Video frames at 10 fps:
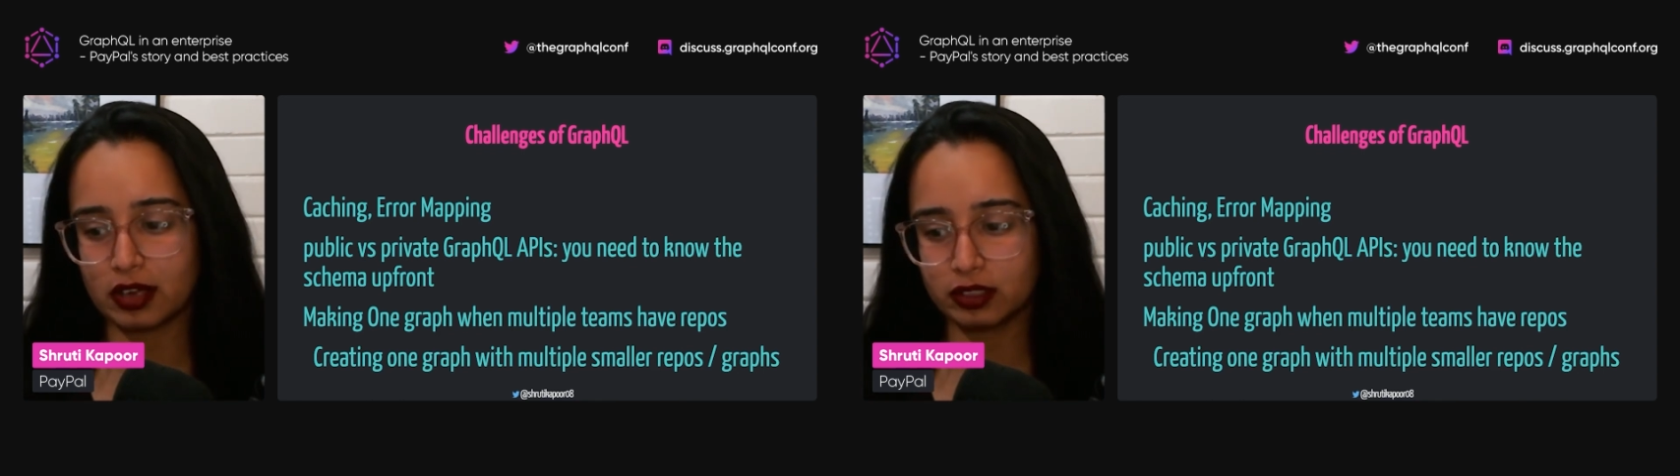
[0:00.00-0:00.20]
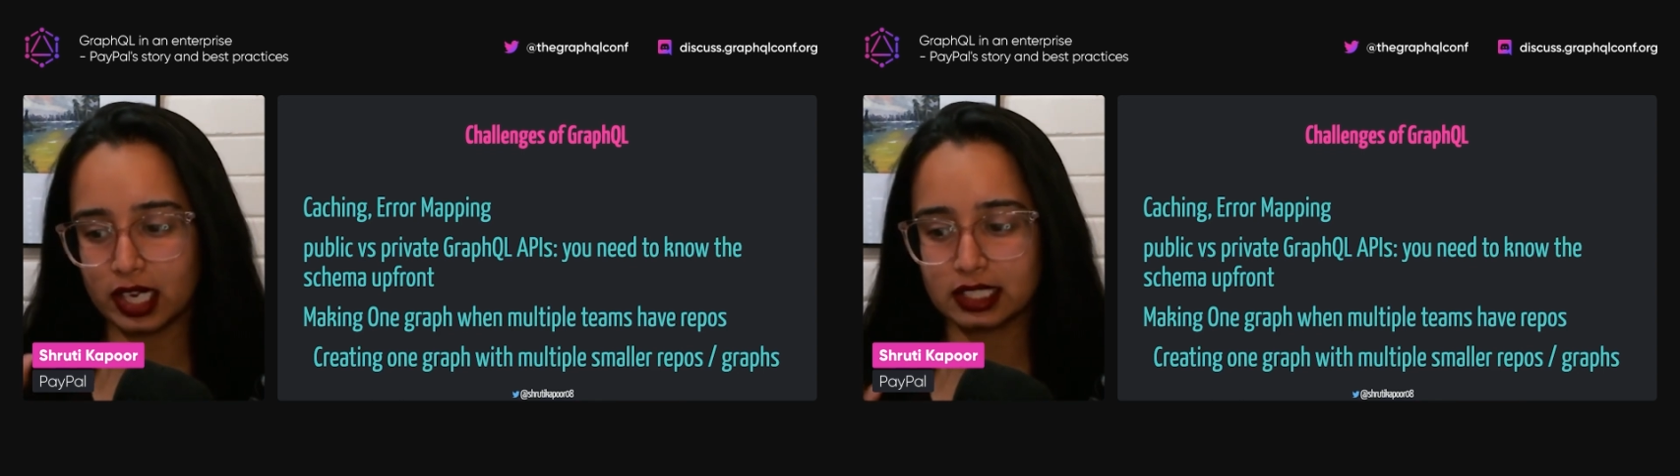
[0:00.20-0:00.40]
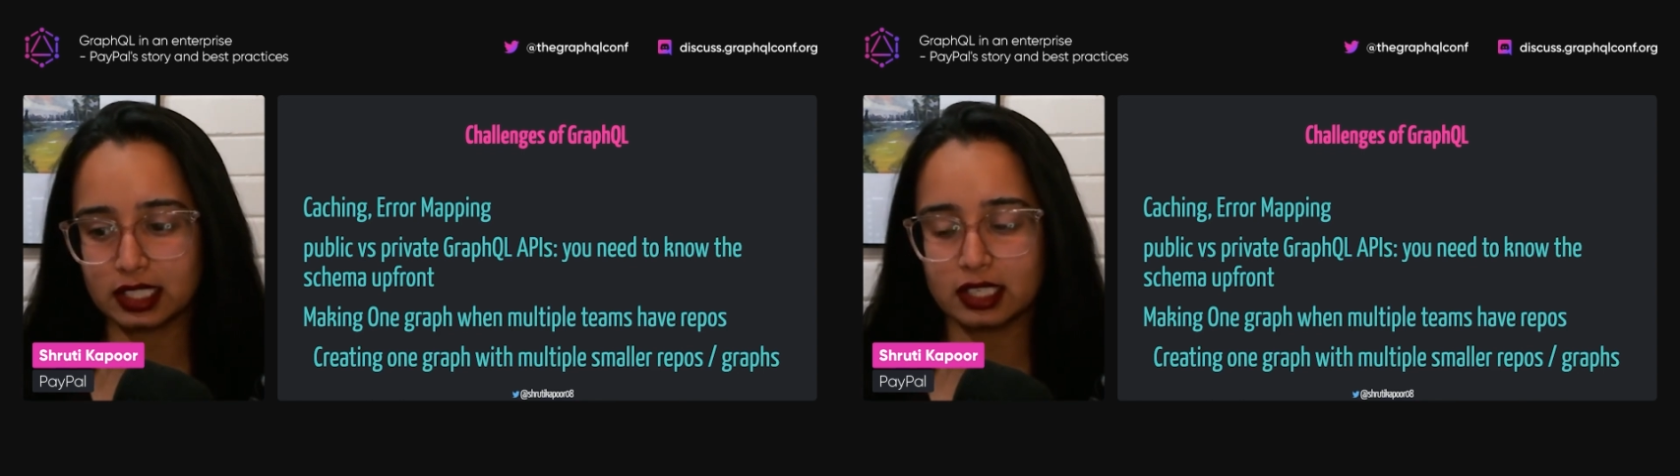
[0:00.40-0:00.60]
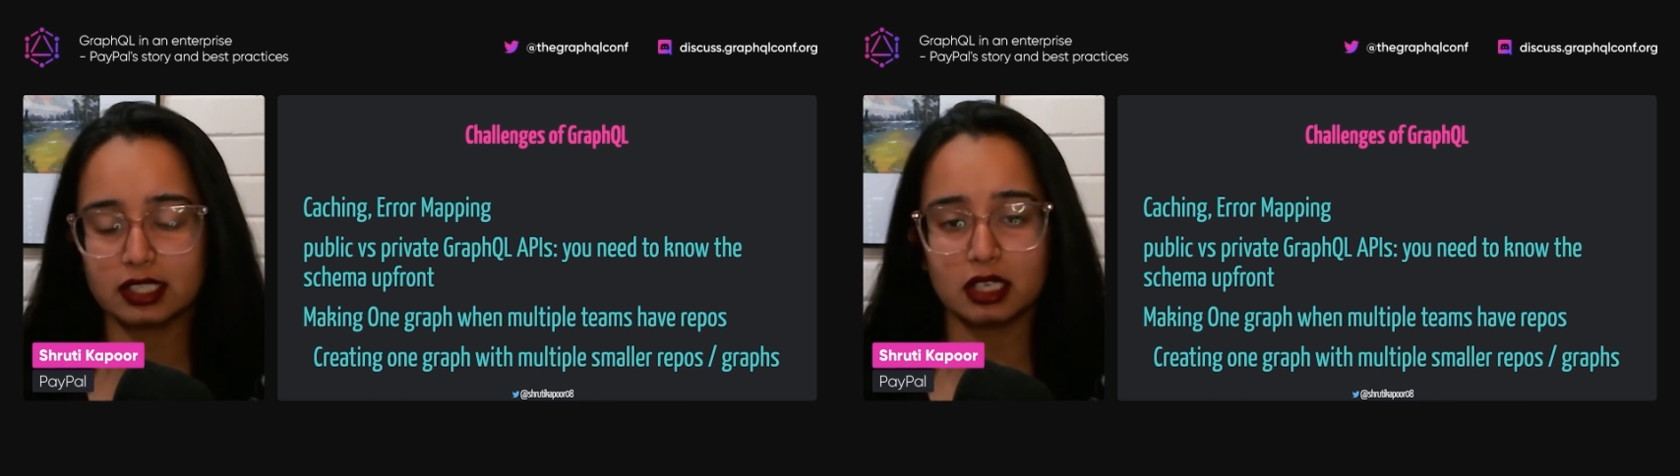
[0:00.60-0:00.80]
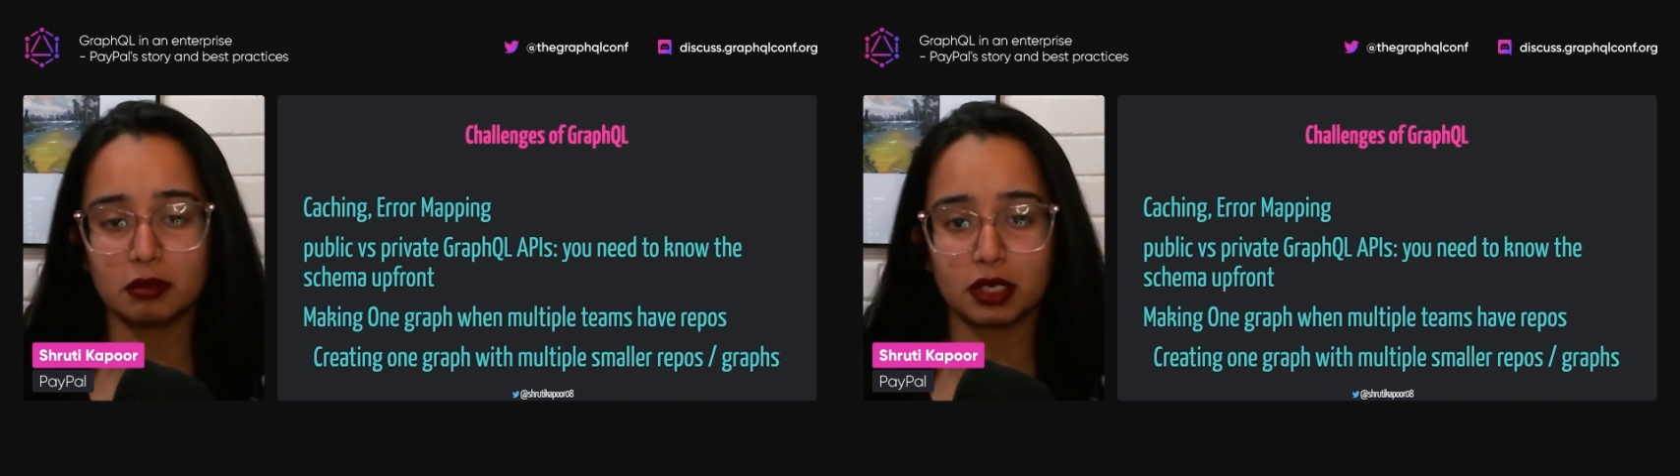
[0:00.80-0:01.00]
to like dig
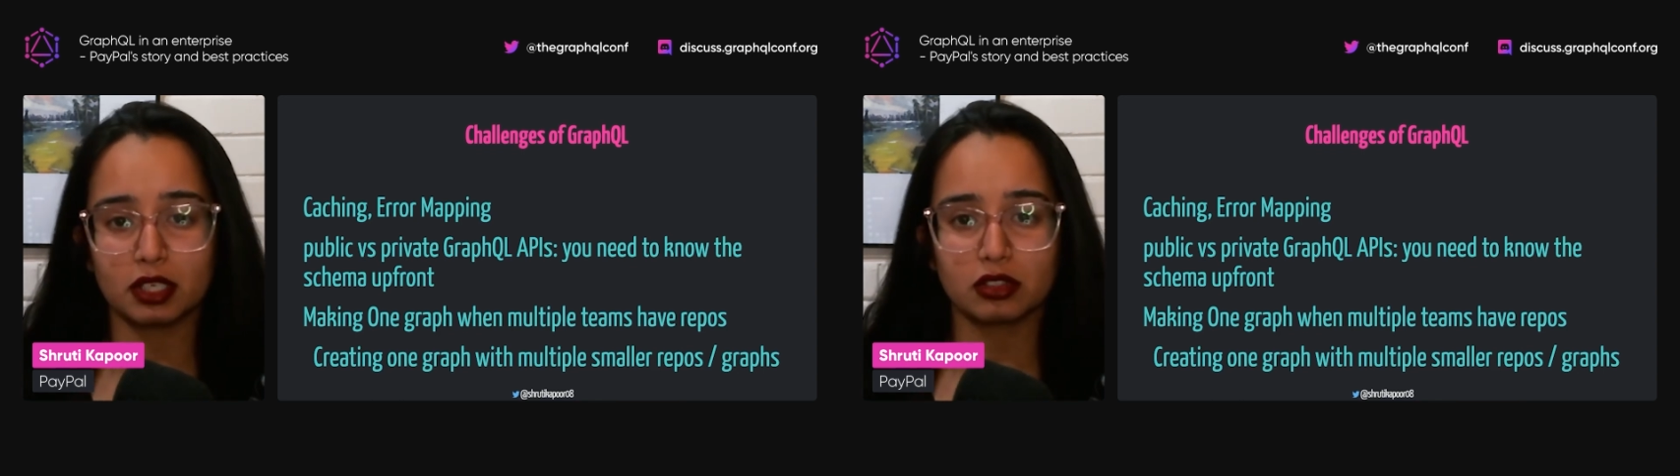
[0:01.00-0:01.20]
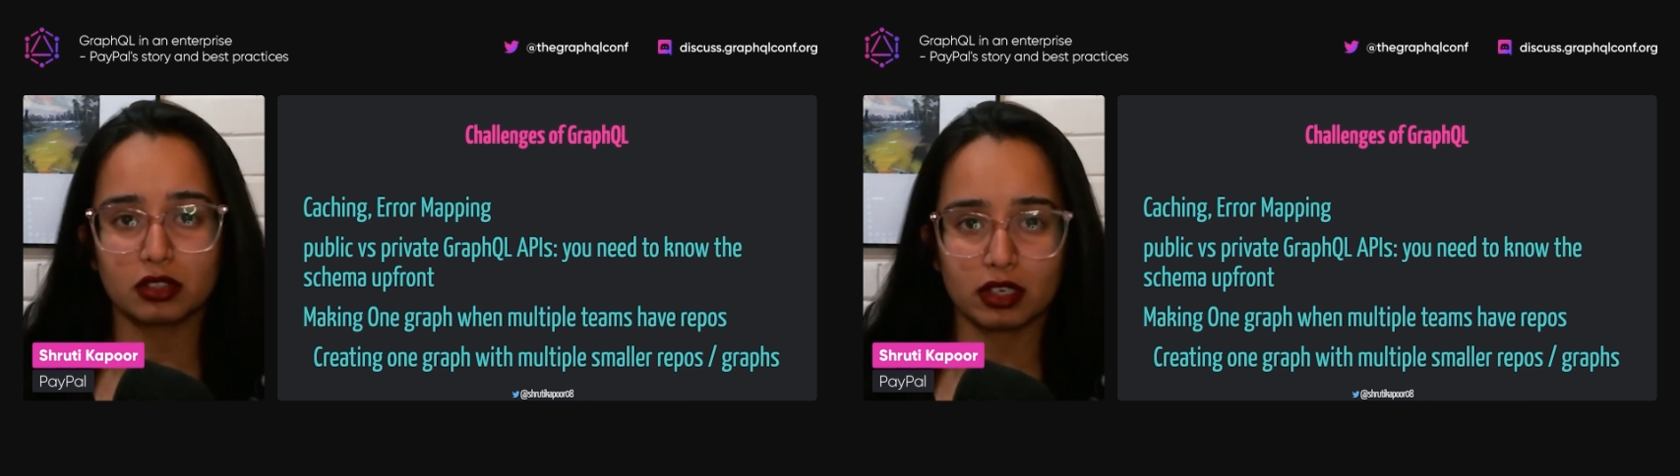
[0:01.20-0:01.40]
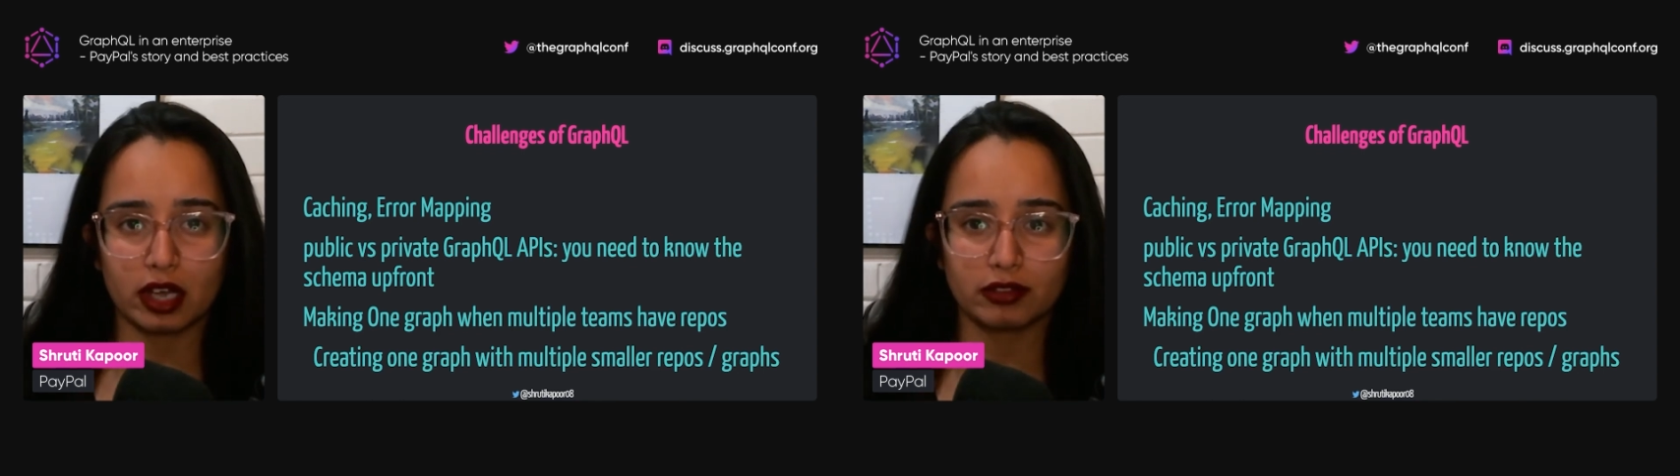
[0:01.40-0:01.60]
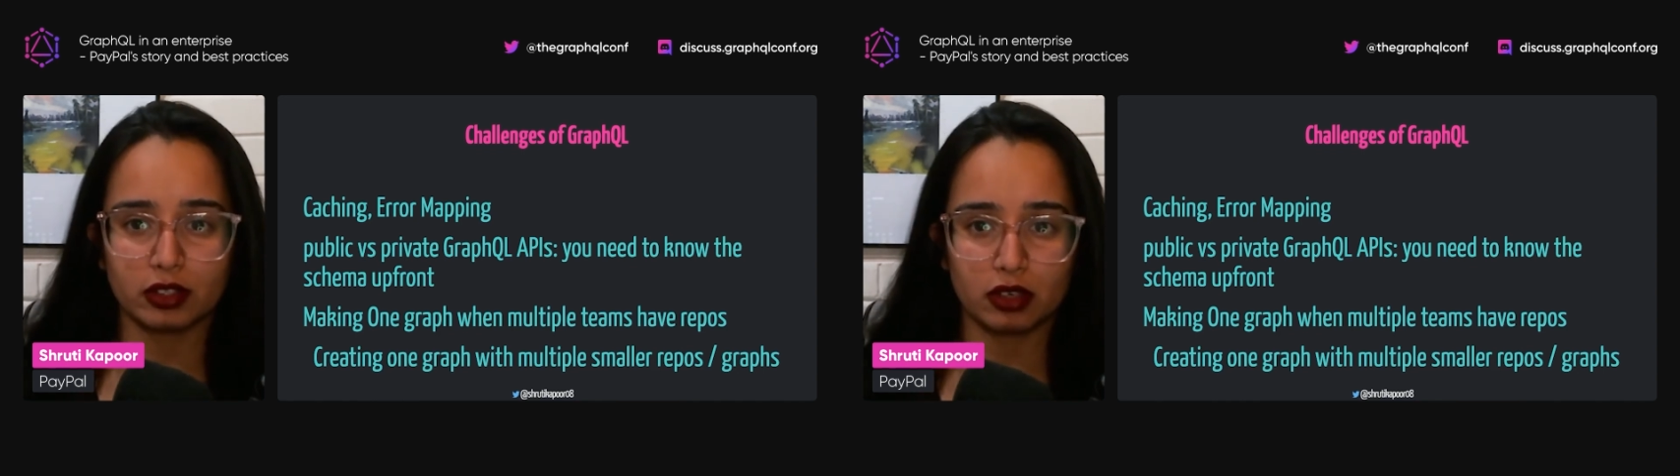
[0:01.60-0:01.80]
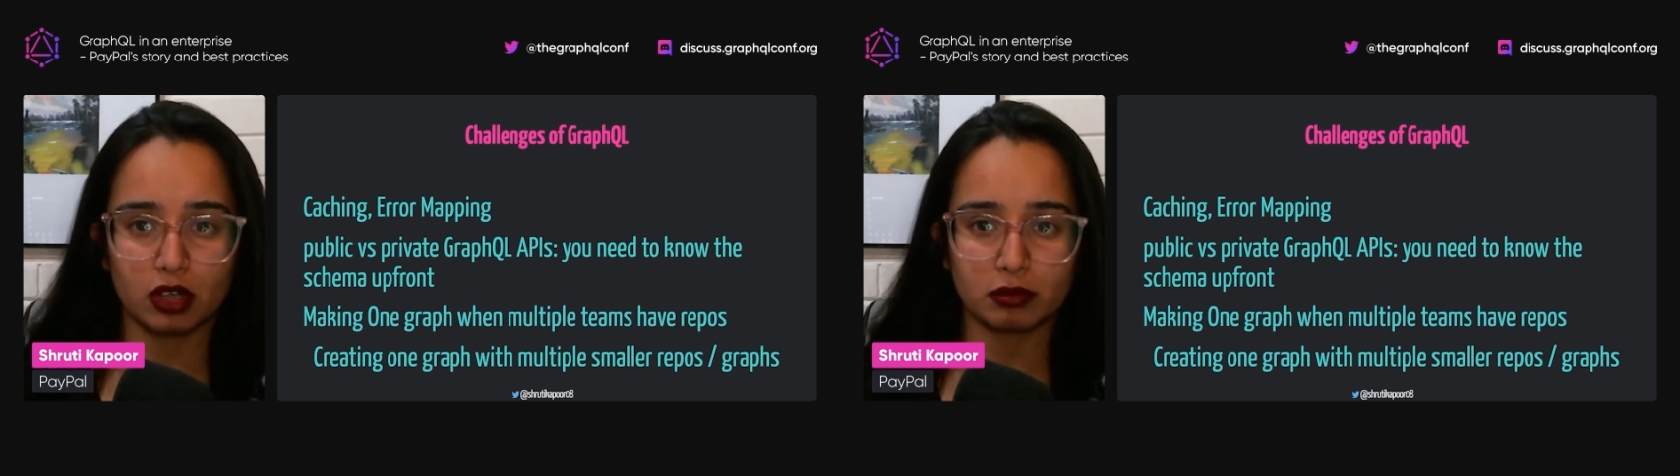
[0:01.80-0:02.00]
deep into the
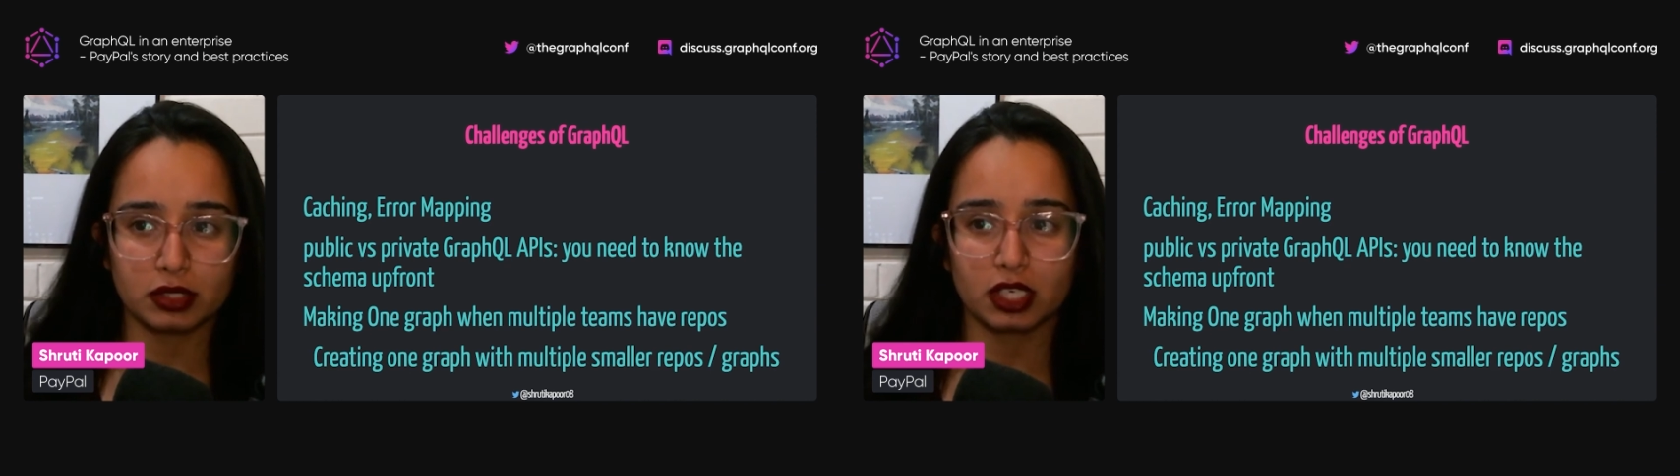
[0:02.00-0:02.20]
GraphQL object,